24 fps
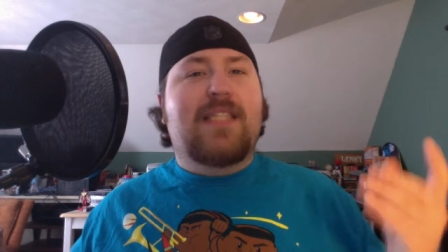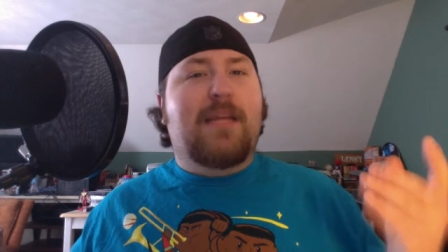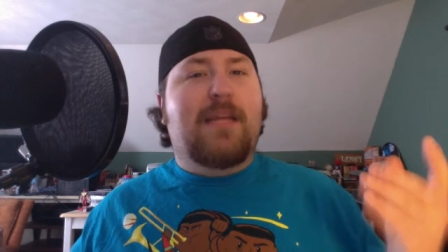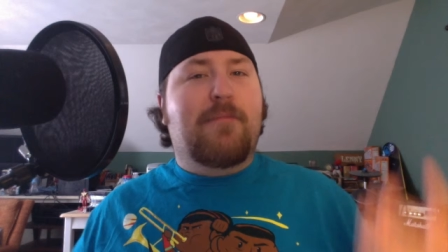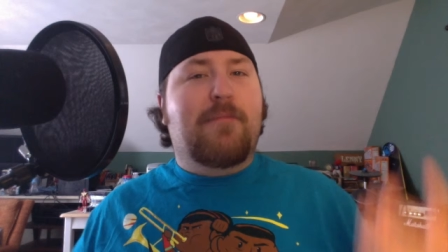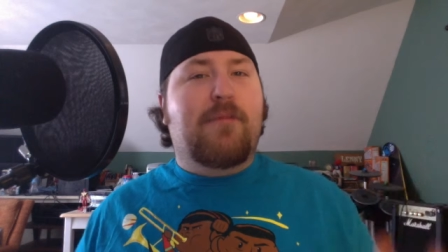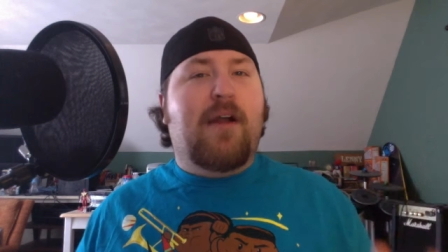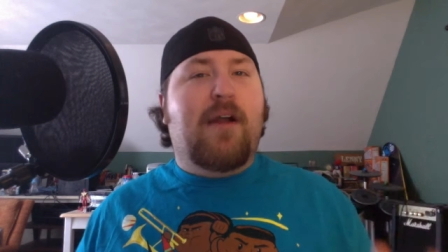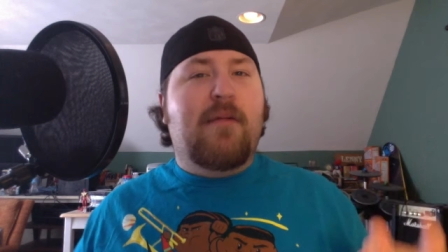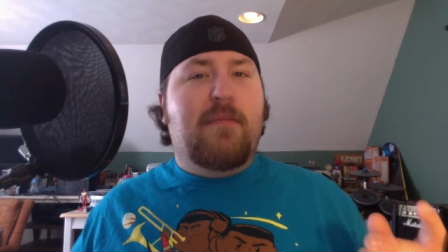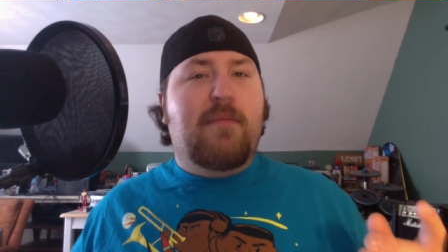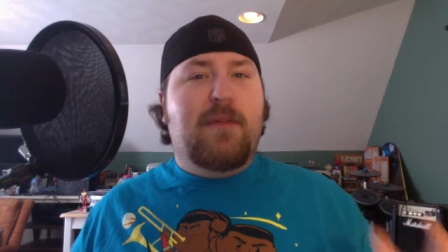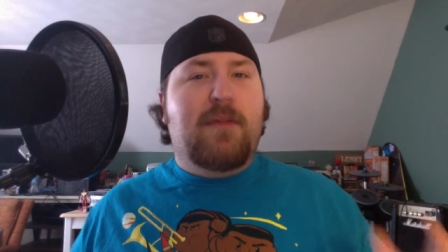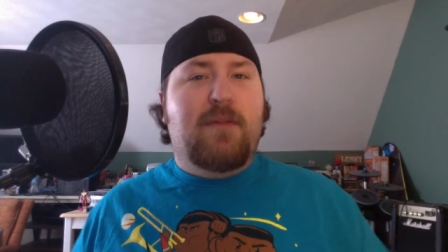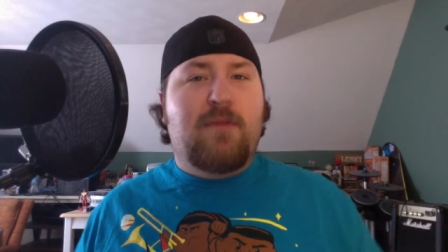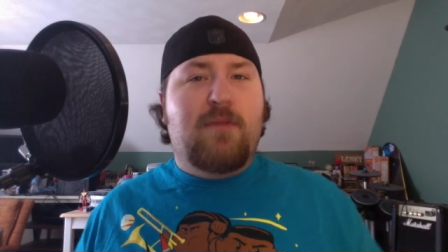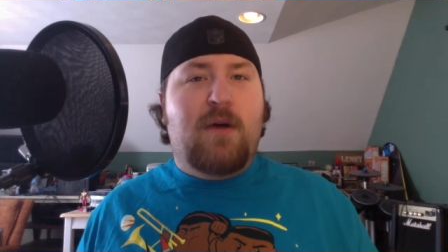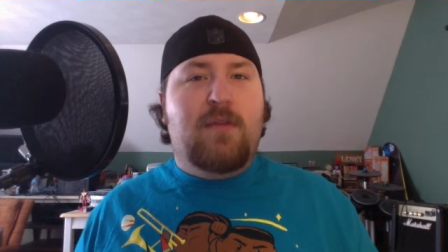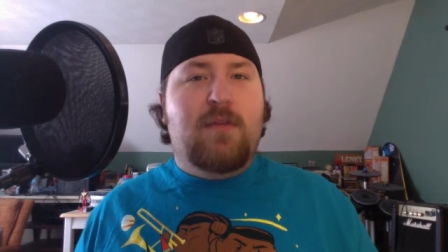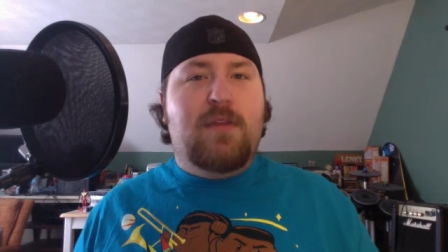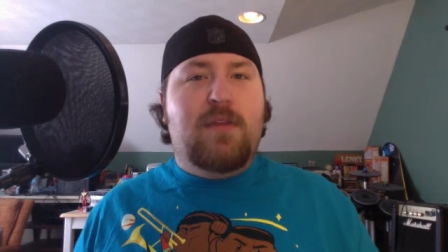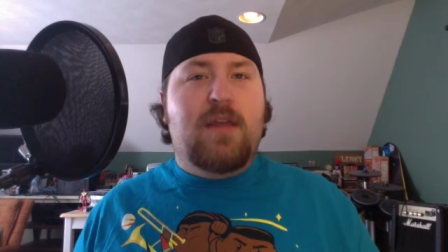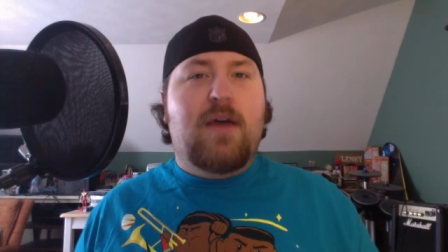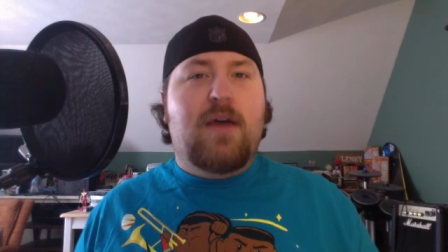They probably
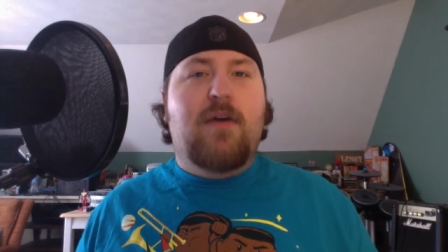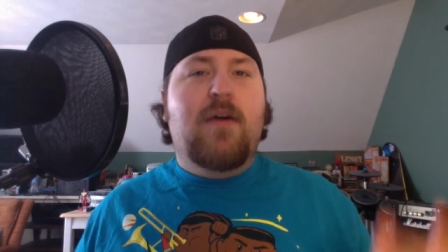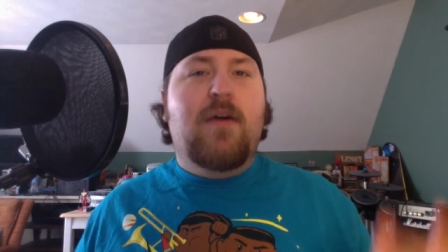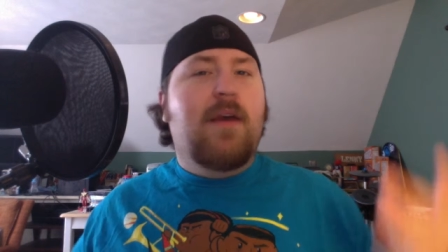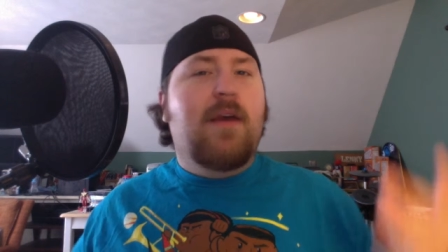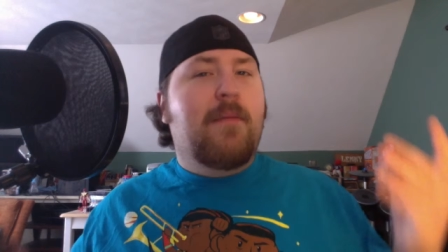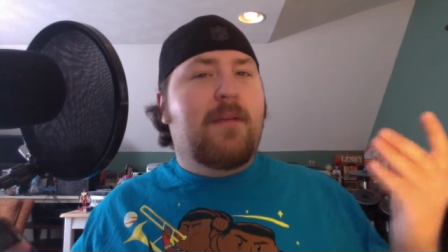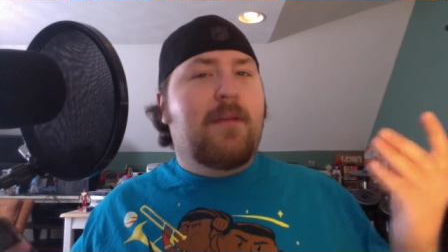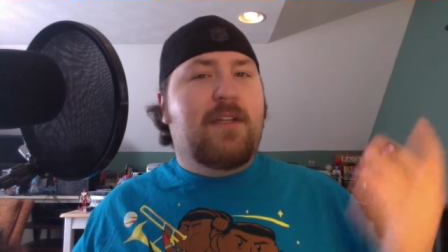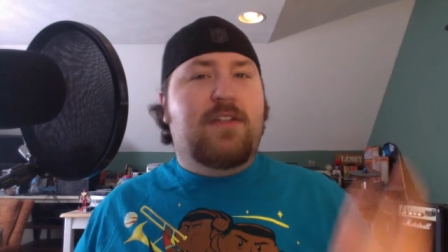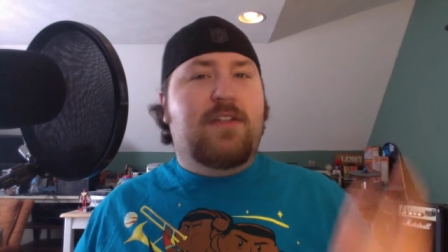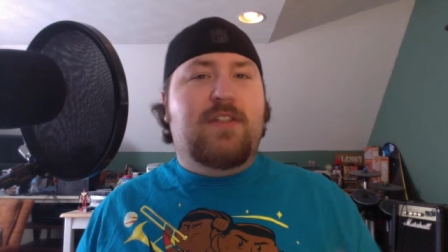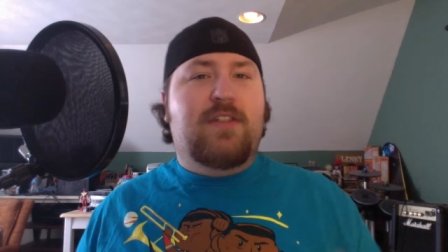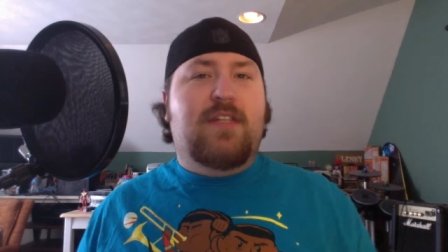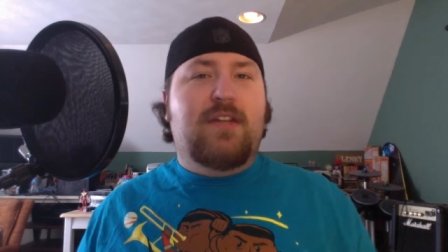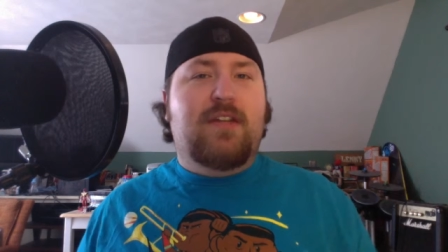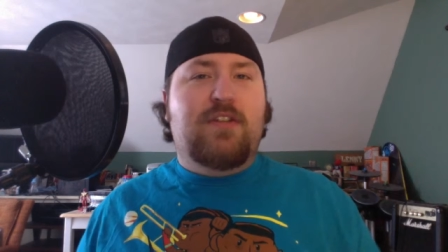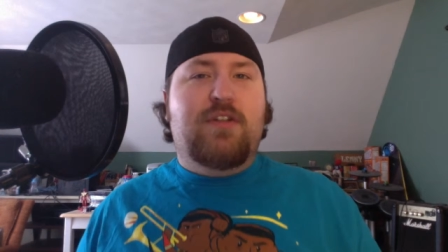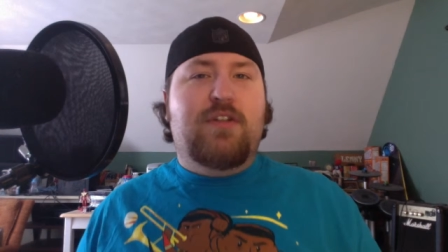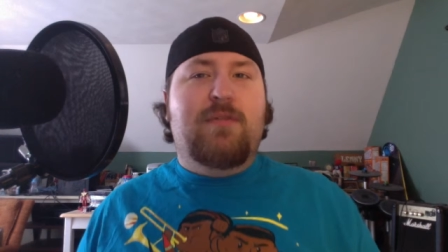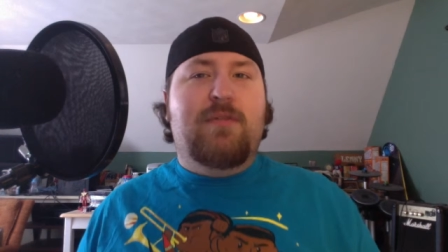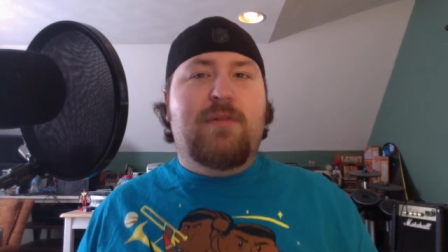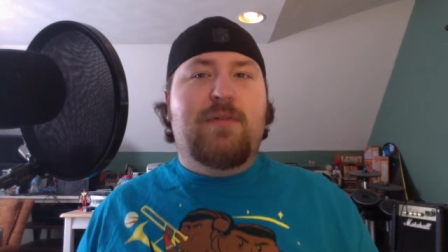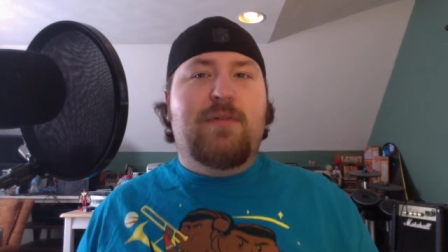won't though, but it still
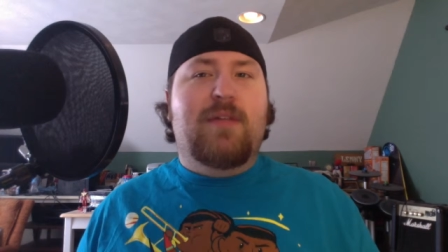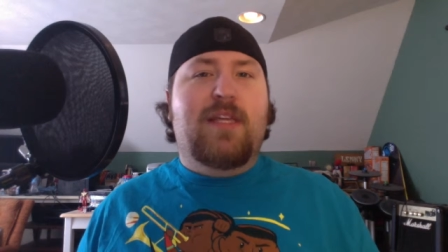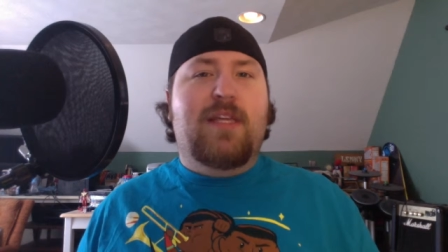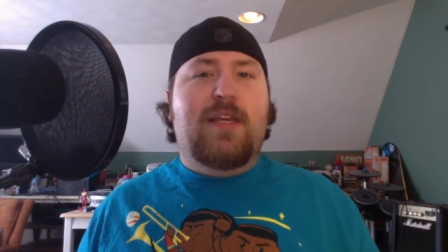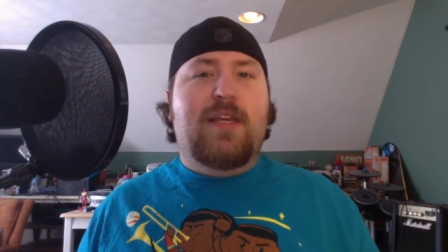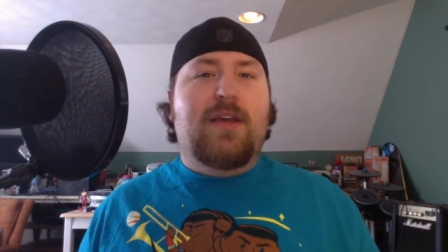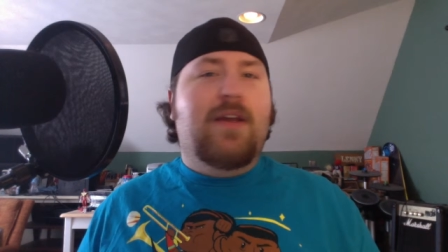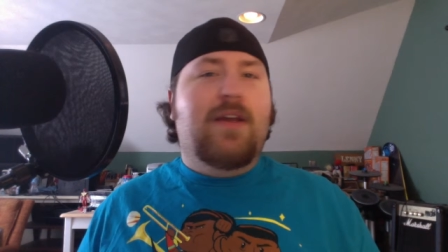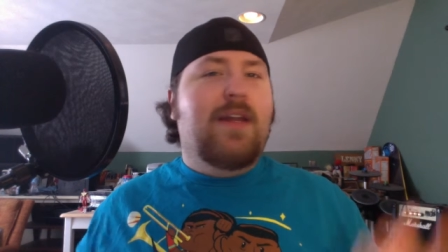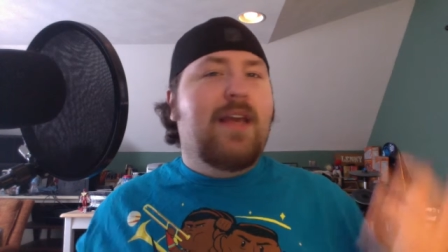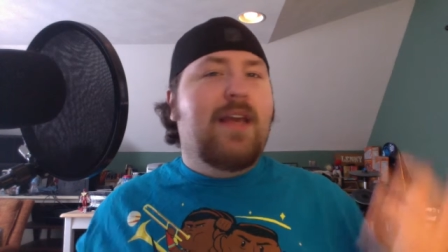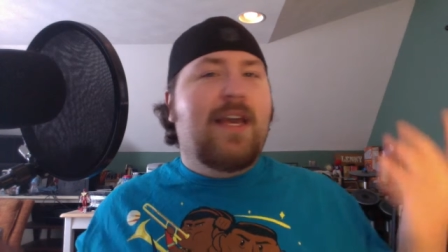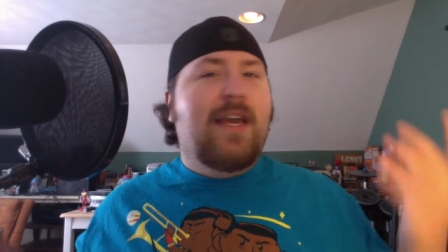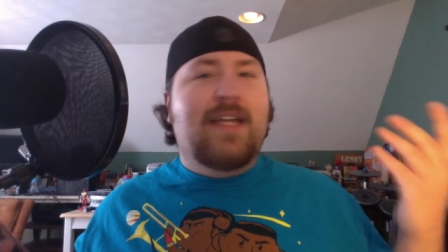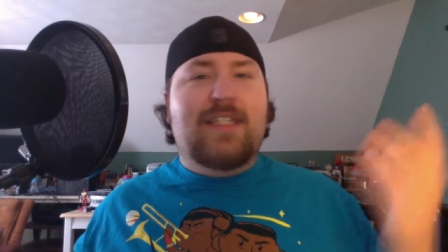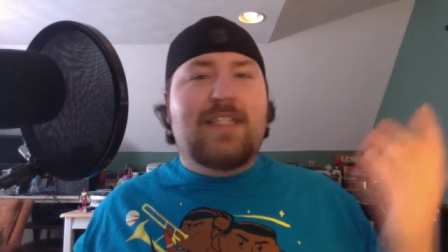should be really good.